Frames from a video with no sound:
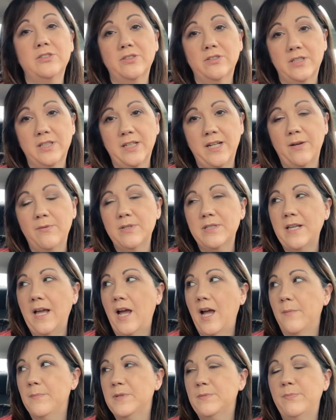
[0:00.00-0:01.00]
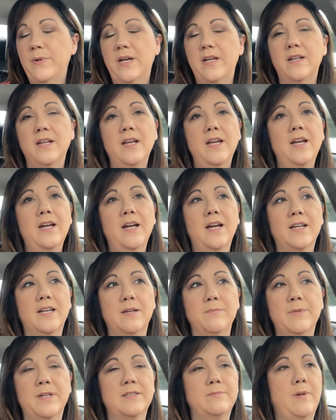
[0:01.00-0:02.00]
So today was abs, but
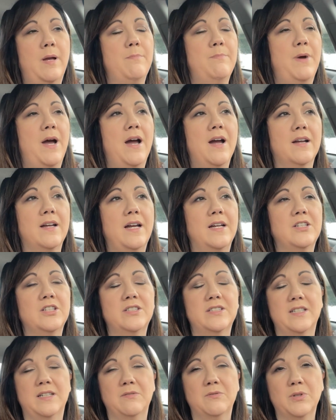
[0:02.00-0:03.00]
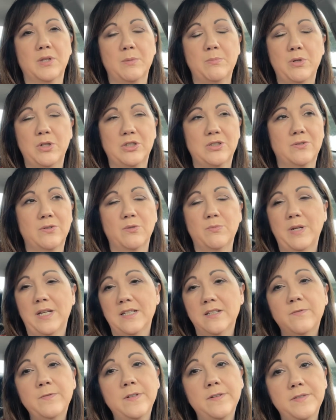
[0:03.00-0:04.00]
again, because my back, I just didn't really push through, but I
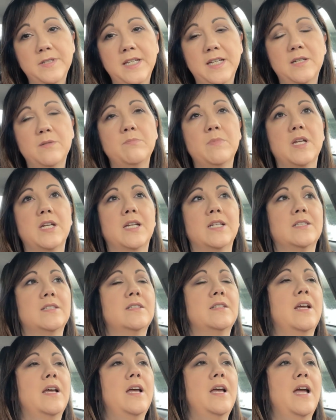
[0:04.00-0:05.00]
did 15 minutes